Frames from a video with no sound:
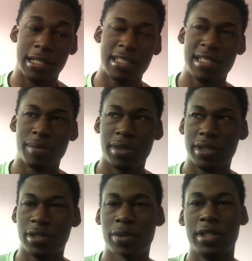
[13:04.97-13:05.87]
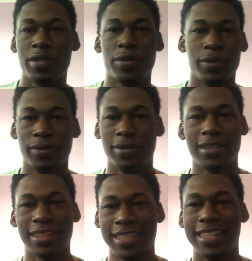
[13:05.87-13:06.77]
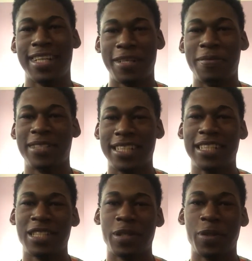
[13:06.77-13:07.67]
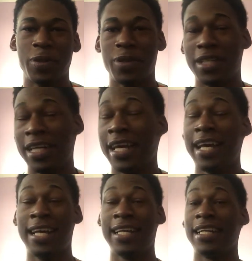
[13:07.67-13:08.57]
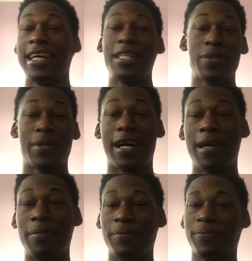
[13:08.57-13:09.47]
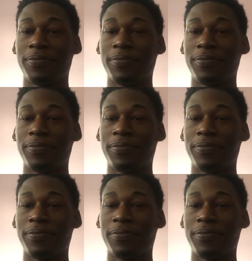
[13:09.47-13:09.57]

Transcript: December the 22nd. You know what I'm saying? So that's what happened,